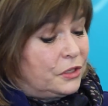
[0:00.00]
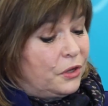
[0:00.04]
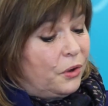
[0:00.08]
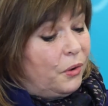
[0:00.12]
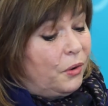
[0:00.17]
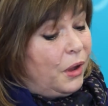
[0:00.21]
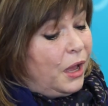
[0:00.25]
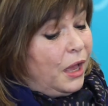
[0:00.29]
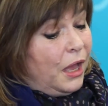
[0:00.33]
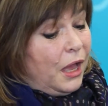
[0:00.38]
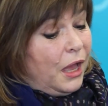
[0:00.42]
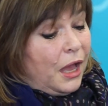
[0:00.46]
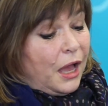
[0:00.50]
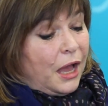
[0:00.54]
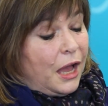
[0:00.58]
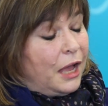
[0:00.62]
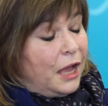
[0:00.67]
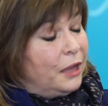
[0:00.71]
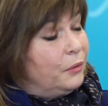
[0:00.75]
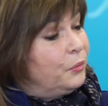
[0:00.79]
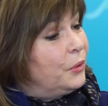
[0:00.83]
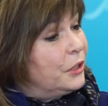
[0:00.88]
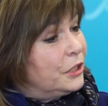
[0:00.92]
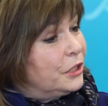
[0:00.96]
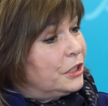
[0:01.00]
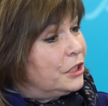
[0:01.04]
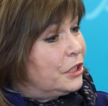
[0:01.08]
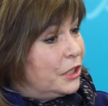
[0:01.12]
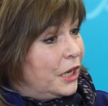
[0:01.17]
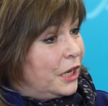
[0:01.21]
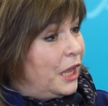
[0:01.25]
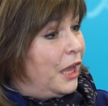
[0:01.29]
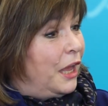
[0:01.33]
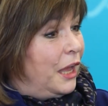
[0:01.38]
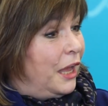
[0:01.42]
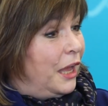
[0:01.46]
So I
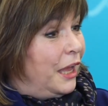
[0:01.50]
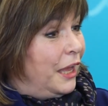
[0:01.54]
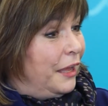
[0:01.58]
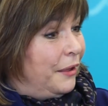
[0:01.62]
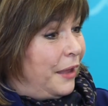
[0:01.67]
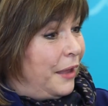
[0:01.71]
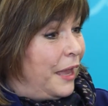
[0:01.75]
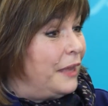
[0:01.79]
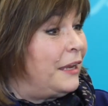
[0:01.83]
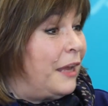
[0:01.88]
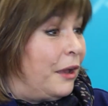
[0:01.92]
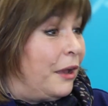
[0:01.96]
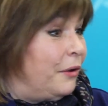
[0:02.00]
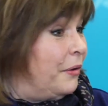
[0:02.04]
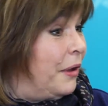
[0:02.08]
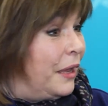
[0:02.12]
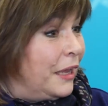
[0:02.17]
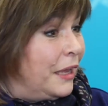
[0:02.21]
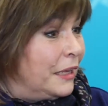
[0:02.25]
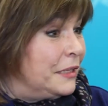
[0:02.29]
wish, and now